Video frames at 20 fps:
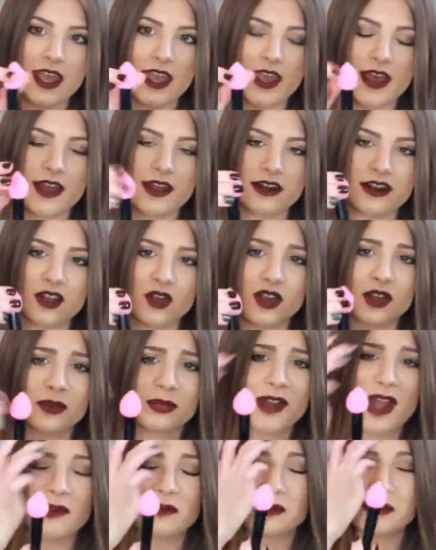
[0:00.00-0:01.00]
and you could
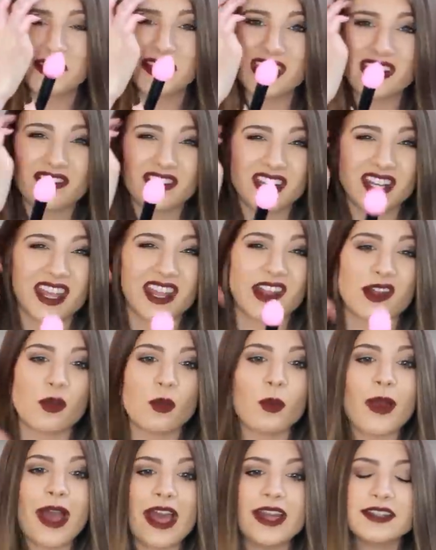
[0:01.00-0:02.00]
probably even get
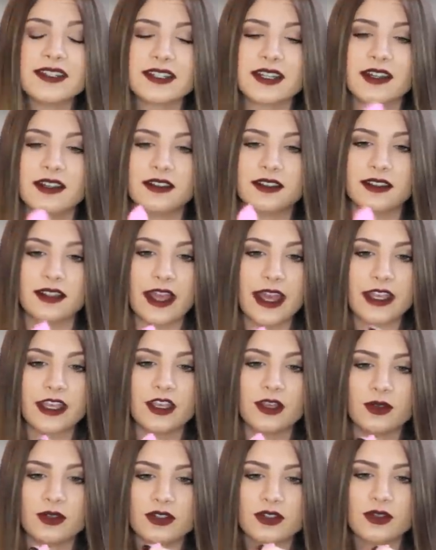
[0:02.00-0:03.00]
it wet
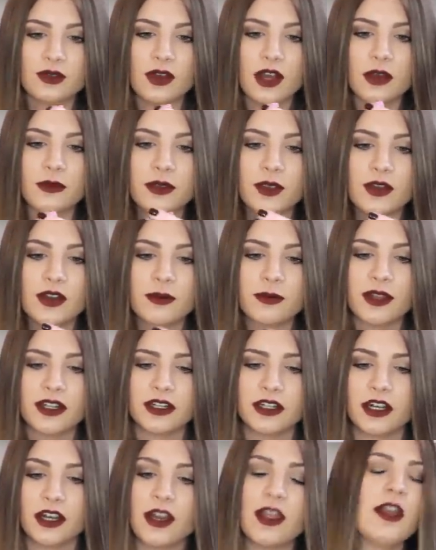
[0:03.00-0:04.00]
like you do a beauty
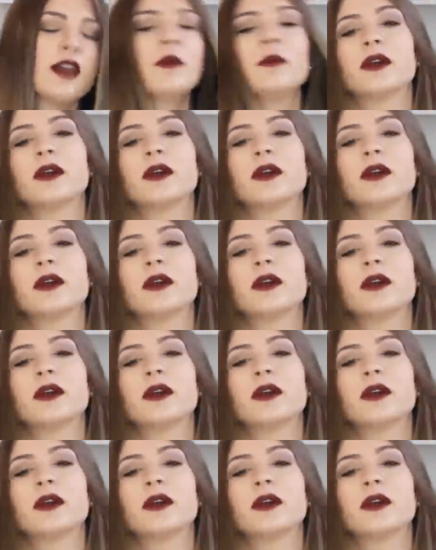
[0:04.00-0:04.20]
blender,